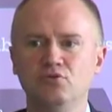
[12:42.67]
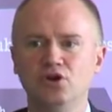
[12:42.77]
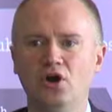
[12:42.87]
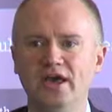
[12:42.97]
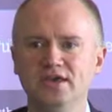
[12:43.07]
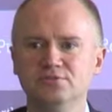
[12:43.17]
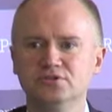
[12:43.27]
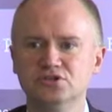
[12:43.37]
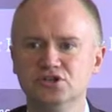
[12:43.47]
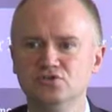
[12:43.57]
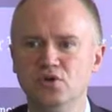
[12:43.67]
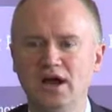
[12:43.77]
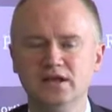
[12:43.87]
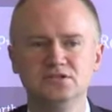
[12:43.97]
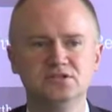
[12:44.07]
We're not able to,
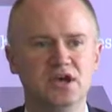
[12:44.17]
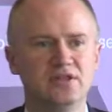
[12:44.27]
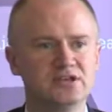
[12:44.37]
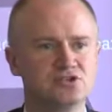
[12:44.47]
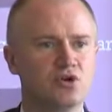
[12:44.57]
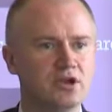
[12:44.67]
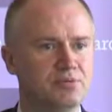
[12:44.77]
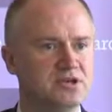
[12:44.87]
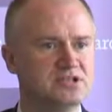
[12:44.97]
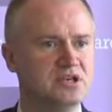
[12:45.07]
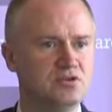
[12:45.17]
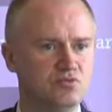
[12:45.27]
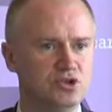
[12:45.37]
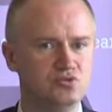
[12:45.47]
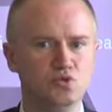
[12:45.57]
and that's a great pity.
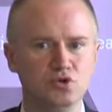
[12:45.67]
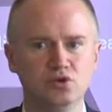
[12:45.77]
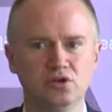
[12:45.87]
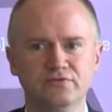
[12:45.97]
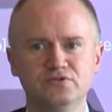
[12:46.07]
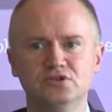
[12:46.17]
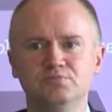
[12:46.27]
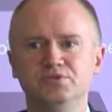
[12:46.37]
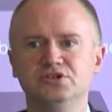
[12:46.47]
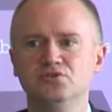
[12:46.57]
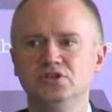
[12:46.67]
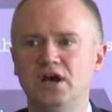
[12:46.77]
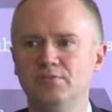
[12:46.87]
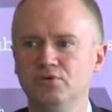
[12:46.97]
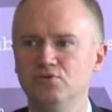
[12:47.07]
We would love to be doing
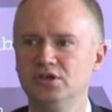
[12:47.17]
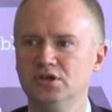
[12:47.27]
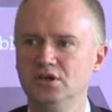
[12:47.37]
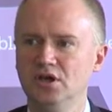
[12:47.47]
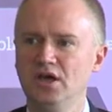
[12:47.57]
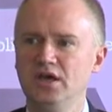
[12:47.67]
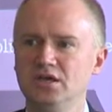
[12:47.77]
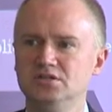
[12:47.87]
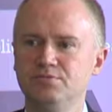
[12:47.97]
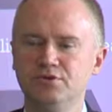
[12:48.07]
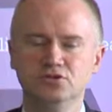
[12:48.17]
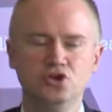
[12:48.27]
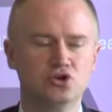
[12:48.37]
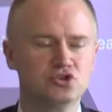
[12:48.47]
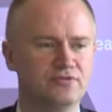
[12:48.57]
that, but we're going to, in typical
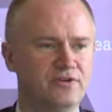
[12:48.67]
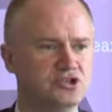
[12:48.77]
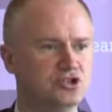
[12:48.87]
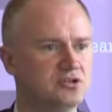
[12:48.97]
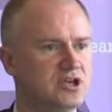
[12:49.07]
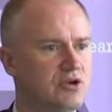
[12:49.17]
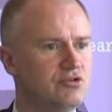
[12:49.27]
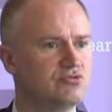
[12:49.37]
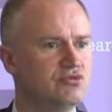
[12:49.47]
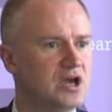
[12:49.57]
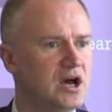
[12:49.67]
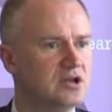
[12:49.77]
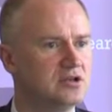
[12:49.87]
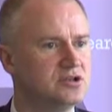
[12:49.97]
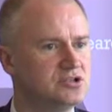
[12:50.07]
Yorkshire fashion, carry on
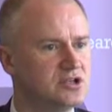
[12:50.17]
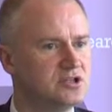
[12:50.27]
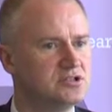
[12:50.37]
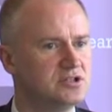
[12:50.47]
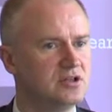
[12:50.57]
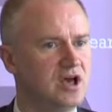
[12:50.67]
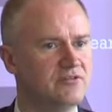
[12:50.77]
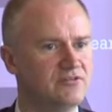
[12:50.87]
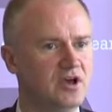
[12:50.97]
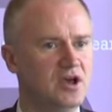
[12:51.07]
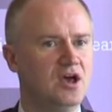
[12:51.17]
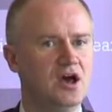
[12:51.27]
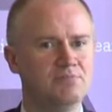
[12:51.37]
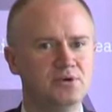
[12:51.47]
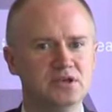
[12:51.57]
regardless and still have
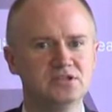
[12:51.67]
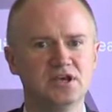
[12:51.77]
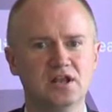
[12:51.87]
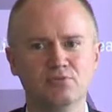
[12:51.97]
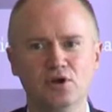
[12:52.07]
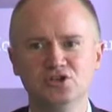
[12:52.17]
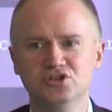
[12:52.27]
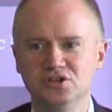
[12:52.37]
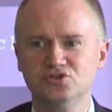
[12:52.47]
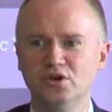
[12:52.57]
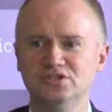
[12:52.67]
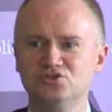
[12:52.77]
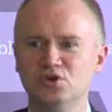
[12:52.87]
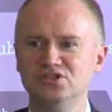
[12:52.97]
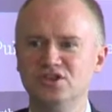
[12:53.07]
a big celebration in
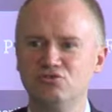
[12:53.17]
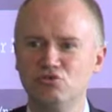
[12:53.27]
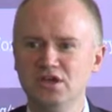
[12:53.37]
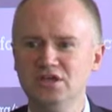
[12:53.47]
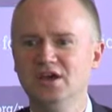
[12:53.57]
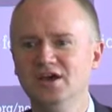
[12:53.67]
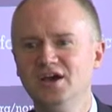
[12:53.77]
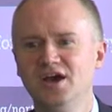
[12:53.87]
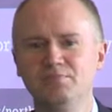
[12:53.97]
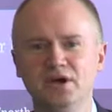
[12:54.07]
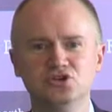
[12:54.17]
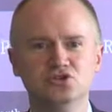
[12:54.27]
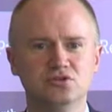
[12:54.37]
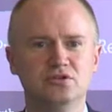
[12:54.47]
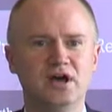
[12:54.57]
2023 and make
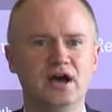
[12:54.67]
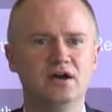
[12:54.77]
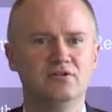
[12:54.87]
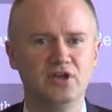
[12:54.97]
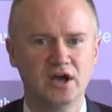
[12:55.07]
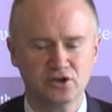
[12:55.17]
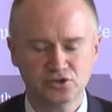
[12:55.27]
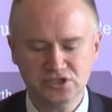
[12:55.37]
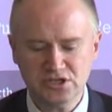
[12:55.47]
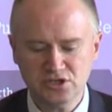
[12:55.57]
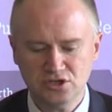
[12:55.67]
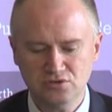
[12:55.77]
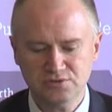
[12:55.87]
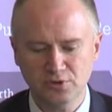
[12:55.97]
sure that continues.